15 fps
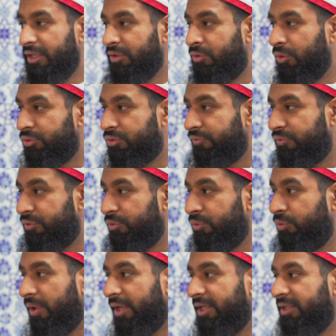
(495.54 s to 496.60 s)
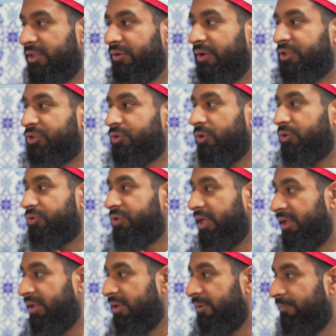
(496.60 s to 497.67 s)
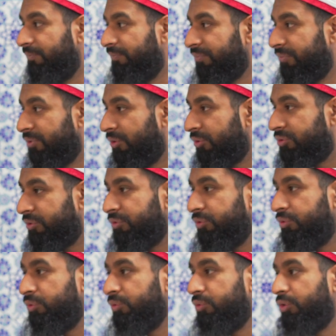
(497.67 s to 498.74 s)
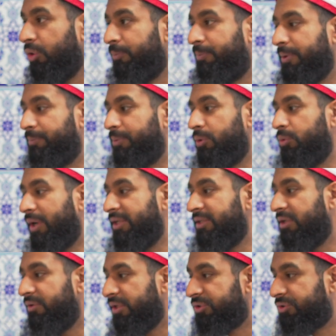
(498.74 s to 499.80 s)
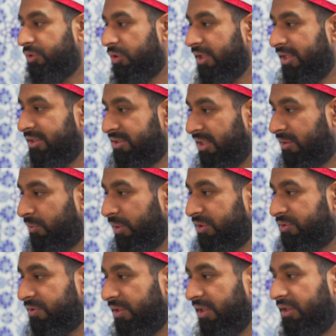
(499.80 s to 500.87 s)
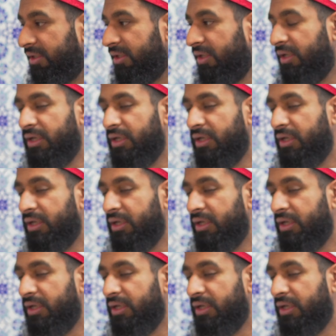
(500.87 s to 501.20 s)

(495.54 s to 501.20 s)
Those of you who are in the restaurant trade, those of you who know people who are in the restaurant and takeaway trade,